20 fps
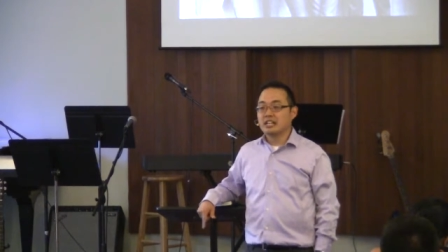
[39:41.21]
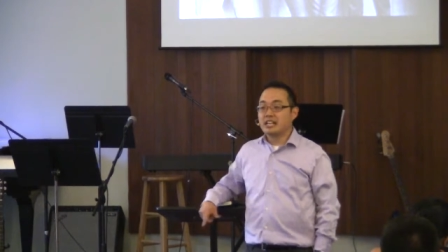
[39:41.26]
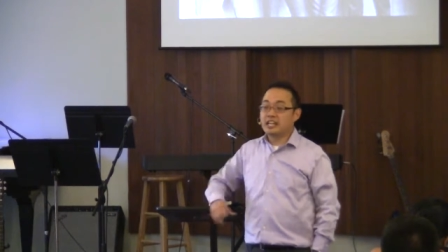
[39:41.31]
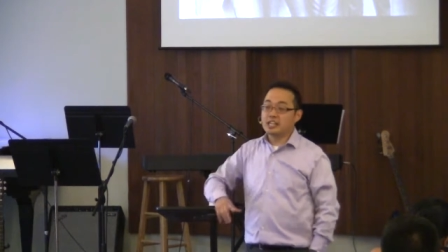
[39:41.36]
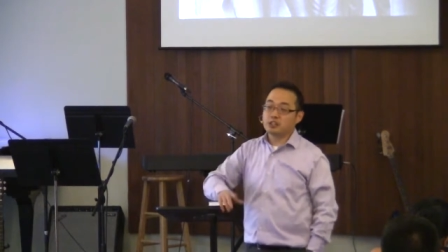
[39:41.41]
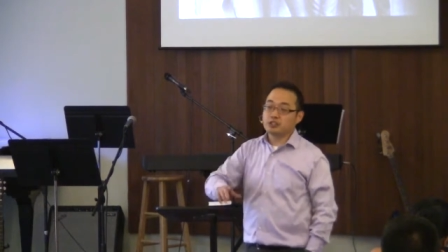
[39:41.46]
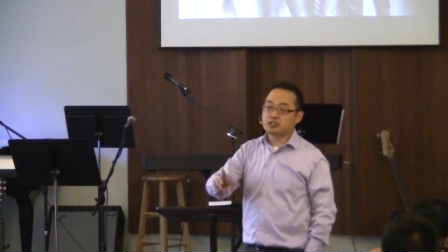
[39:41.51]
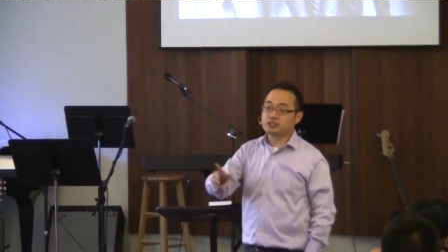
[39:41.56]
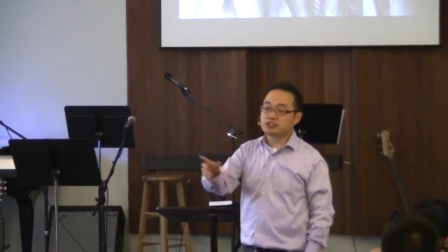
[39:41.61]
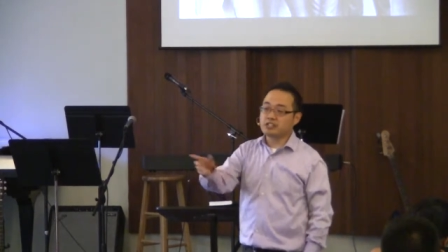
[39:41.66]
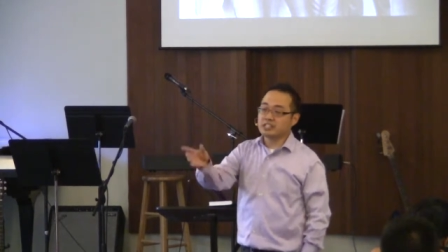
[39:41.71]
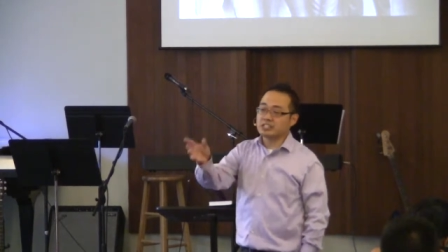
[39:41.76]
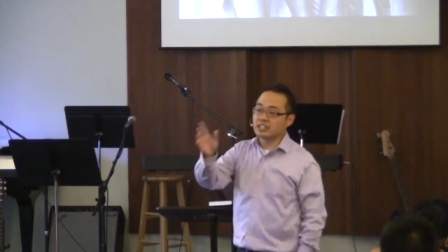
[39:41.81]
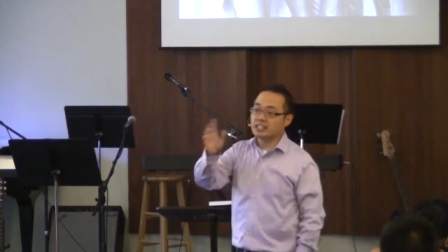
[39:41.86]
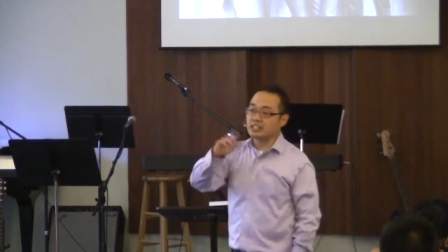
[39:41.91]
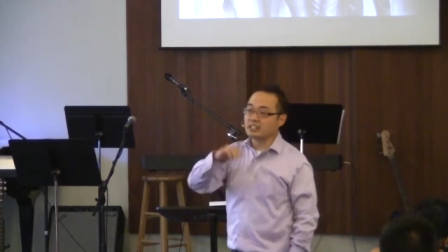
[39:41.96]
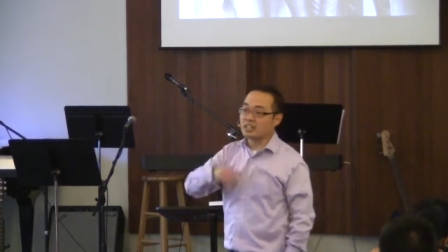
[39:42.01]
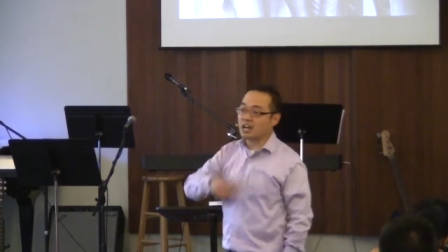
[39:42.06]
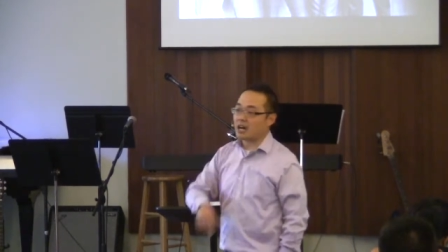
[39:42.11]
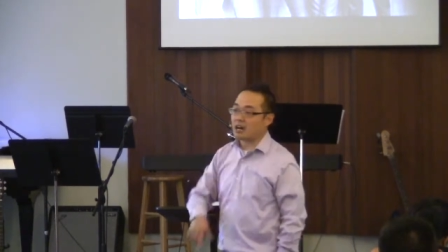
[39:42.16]

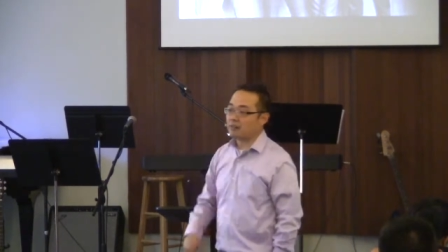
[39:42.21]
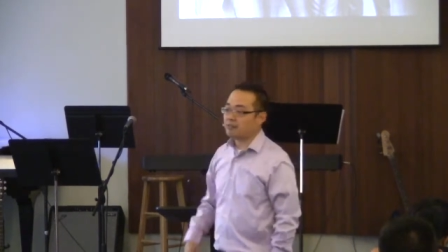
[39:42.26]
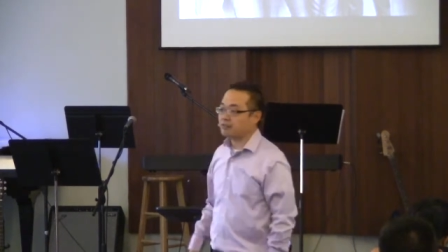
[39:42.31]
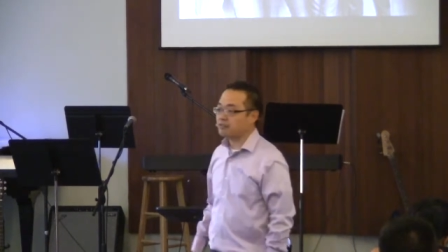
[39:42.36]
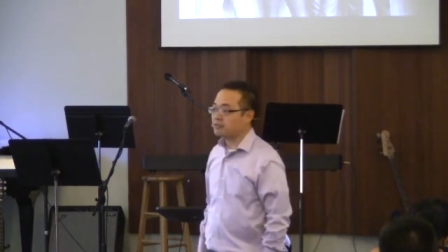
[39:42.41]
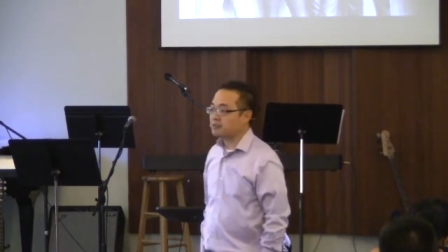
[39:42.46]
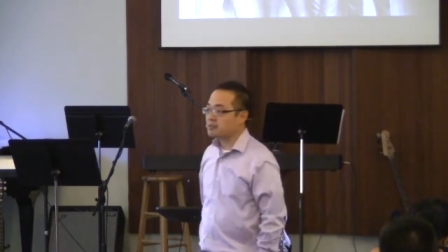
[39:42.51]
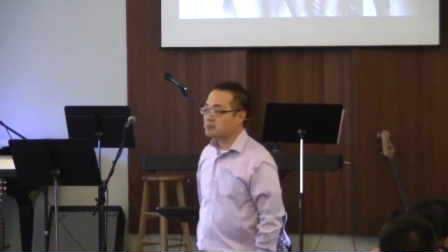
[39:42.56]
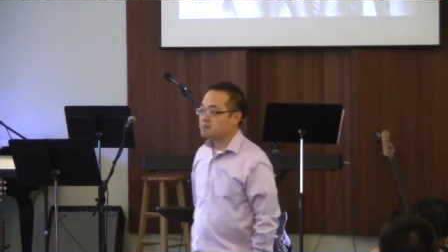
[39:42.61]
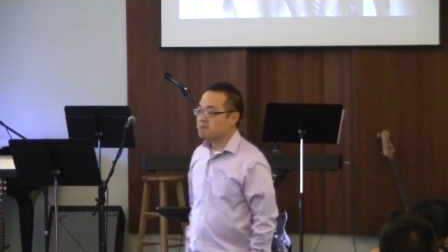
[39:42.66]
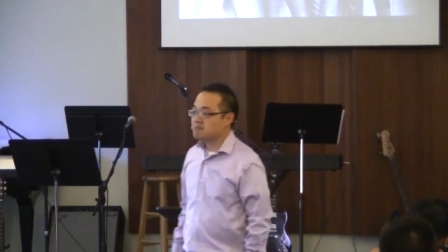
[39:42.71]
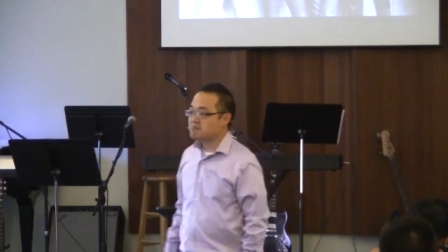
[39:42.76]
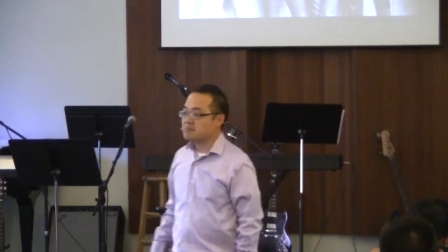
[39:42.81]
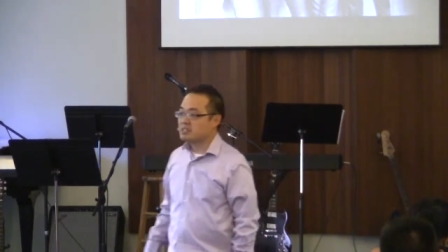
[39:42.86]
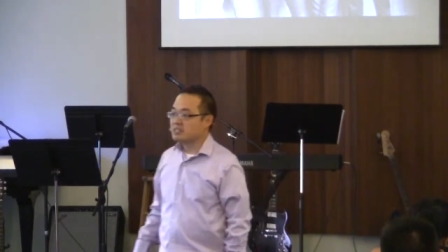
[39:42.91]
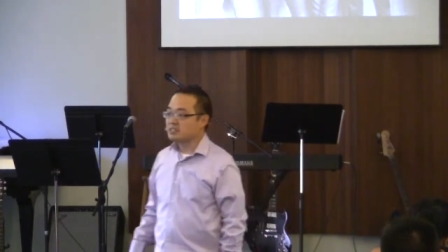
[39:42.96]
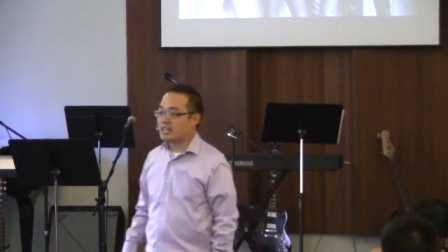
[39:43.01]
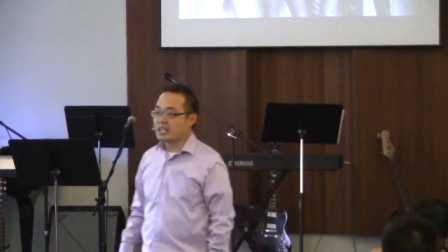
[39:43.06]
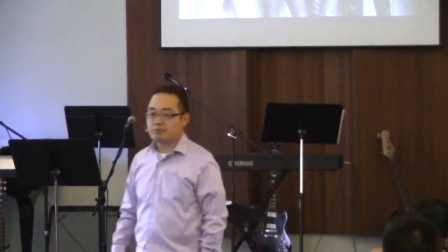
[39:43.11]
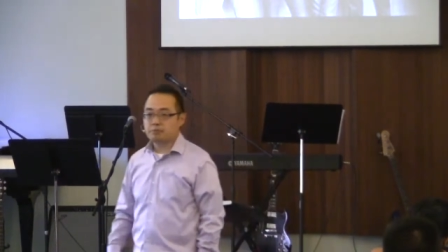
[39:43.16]
Interestingly enough,
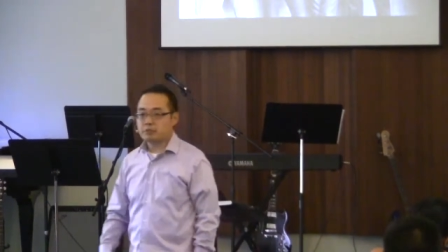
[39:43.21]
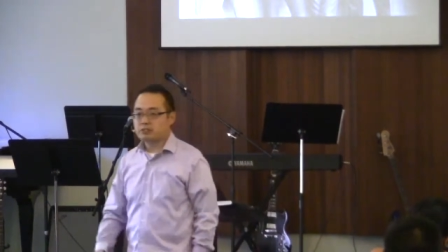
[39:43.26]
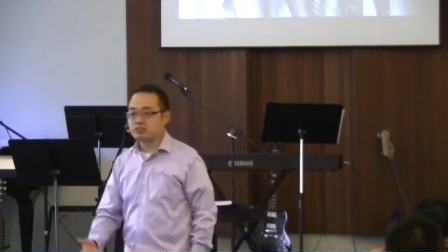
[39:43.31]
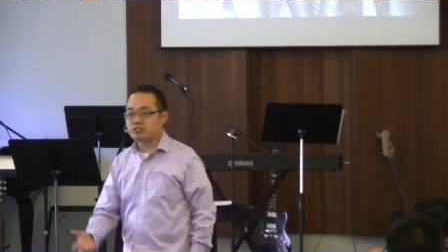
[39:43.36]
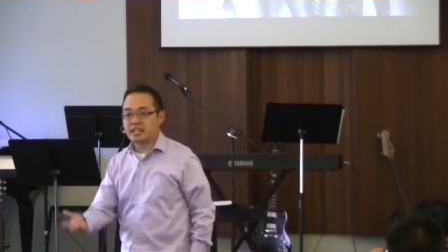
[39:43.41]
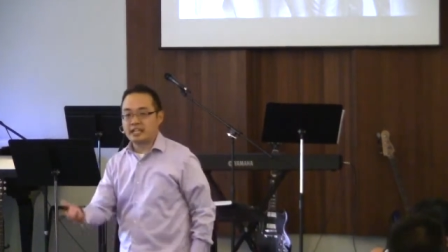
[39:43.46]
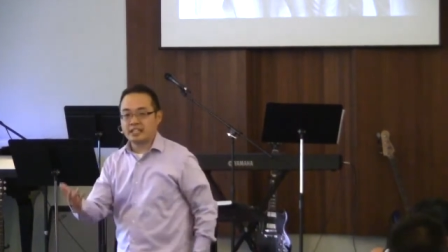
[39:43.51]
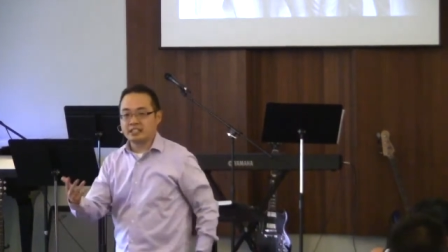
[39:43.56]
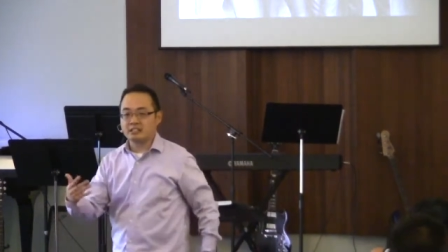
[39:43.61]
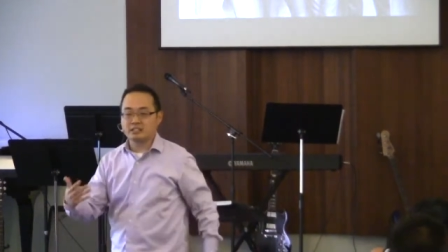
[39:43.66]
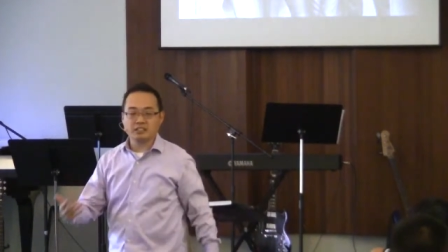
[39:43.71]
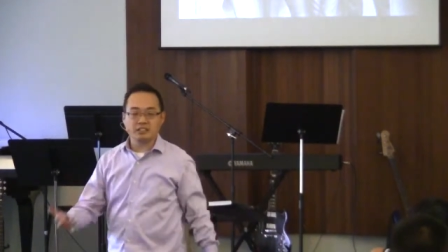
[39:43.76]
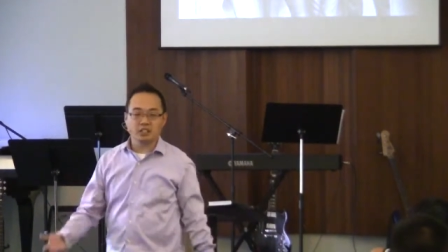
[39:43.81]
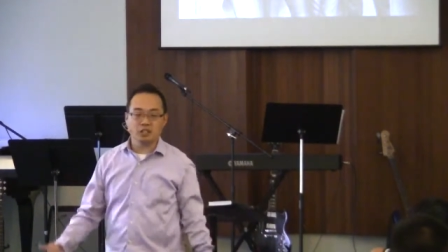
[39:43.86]
Dave Mustaine,